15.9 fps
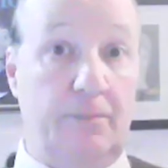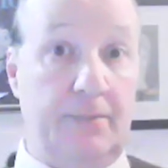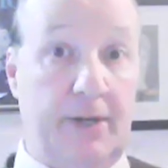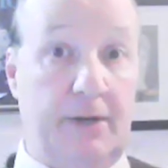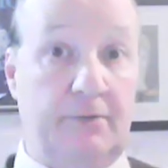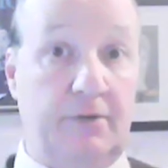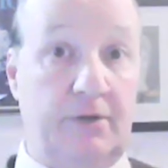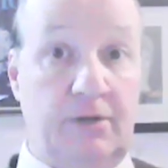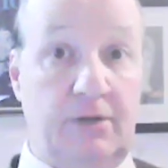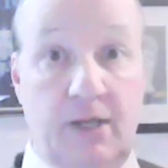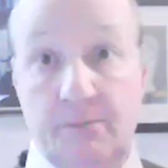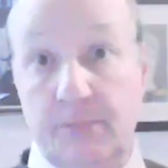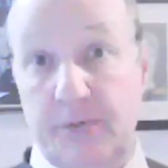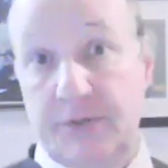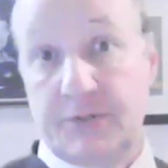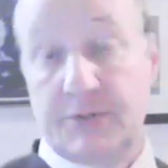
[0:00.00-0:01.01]
about
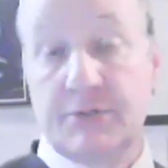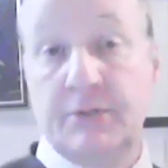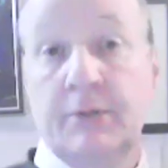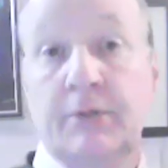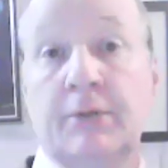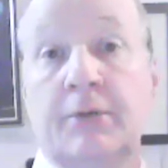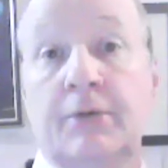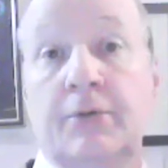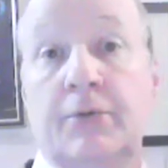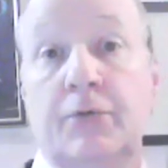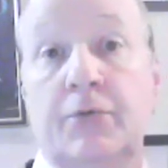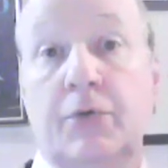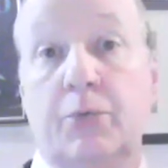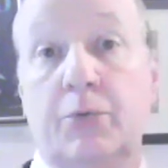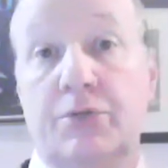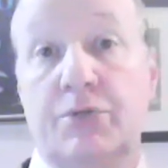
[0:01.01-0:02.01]
Columbus,
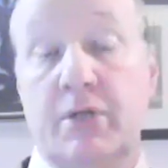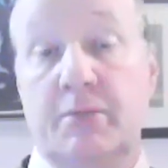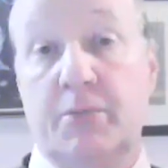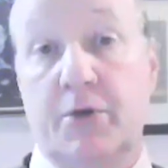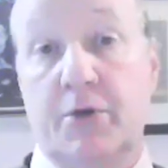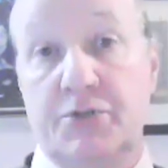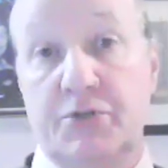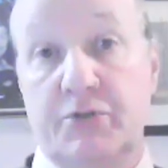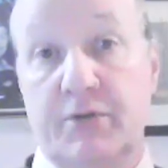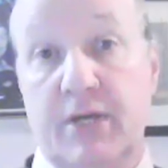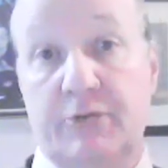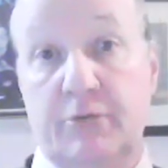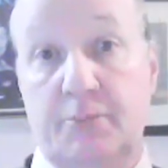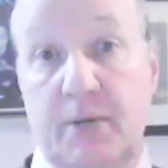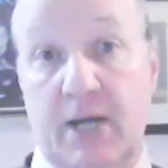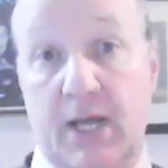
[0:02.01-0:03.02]
because you're an
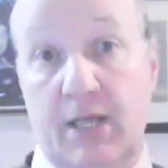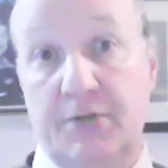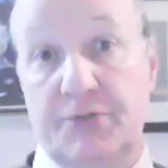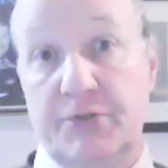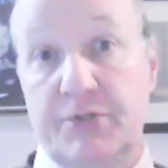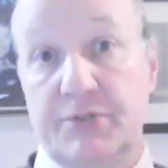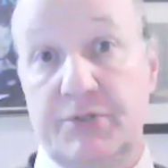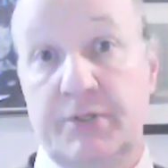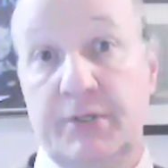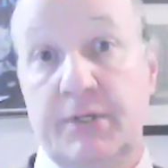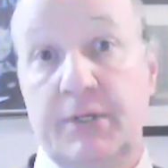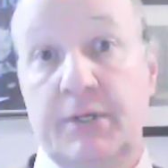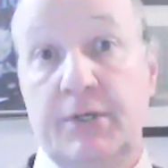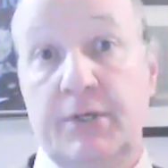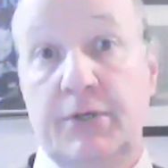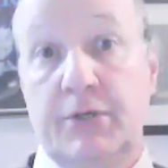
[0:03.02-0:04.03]
anthropologist,
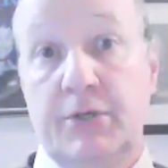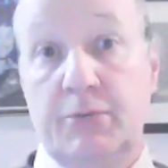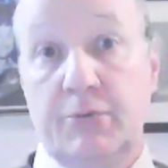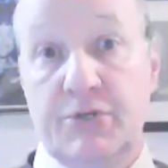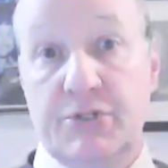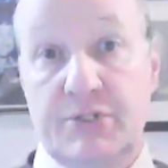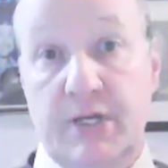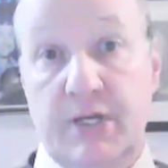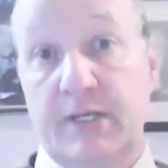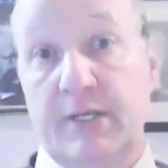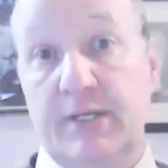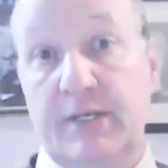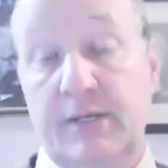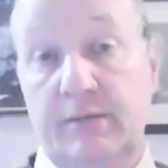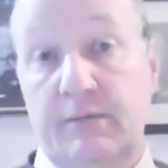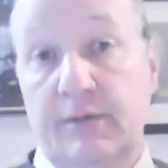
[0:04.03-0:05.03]
you were
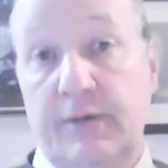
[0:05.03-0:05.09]
studying